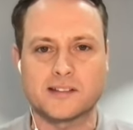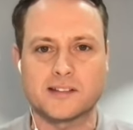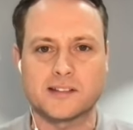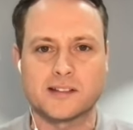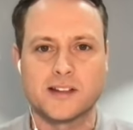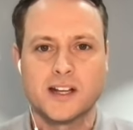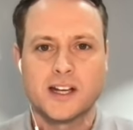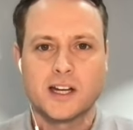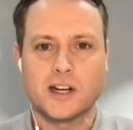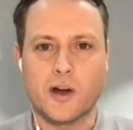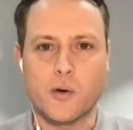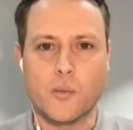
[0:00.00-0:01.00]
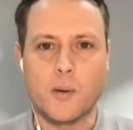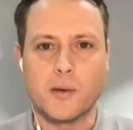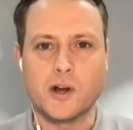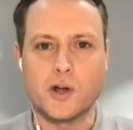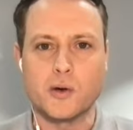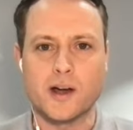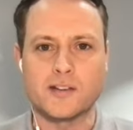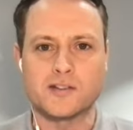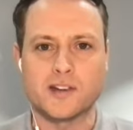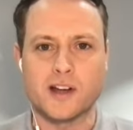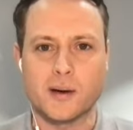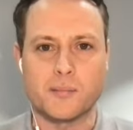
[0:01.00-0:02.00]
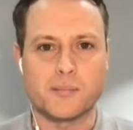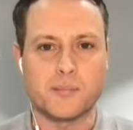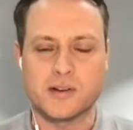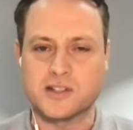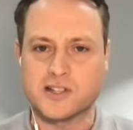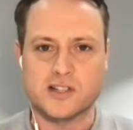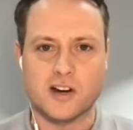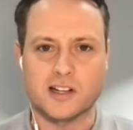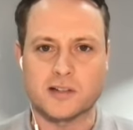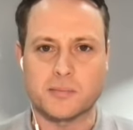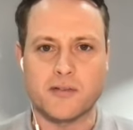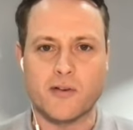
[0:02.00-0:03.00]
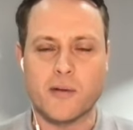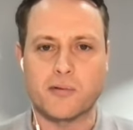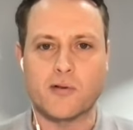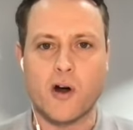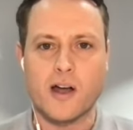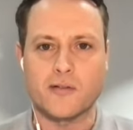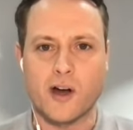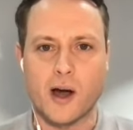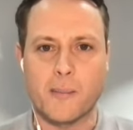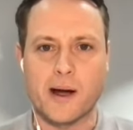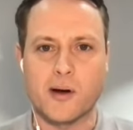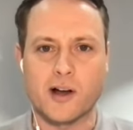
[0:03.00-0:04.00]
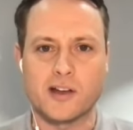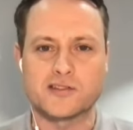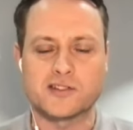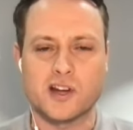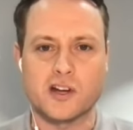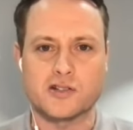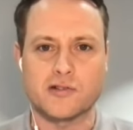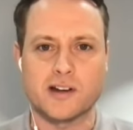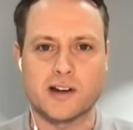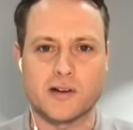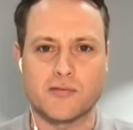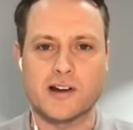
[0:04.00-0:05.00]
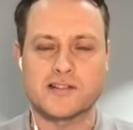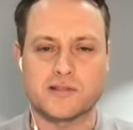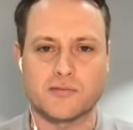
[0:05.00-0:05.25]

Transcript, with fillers: is, you know, a woman who has uh, decided to be very private about her surgery and her rest and